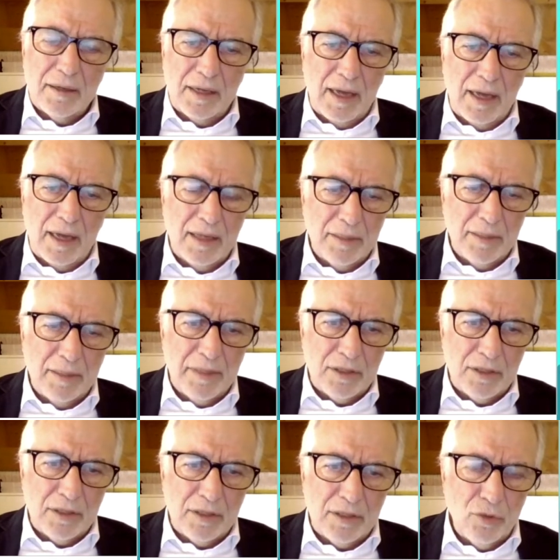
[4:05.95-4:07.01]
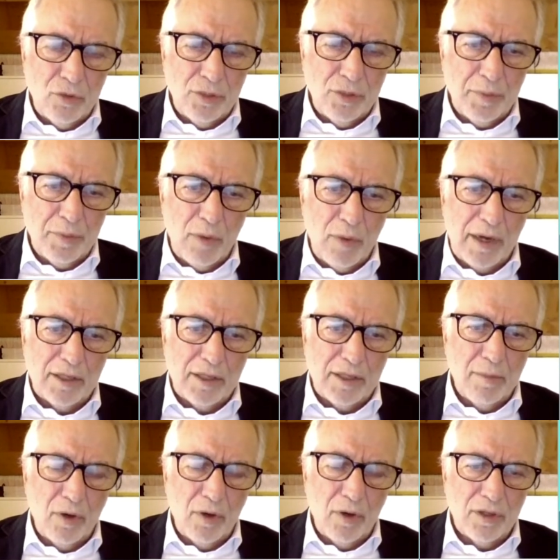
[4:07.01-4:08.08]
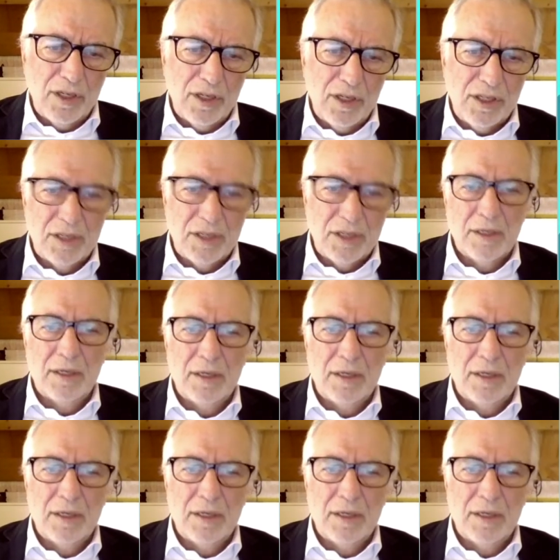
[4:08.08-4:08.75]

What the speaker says: anti-beta 2 GP1 antibodies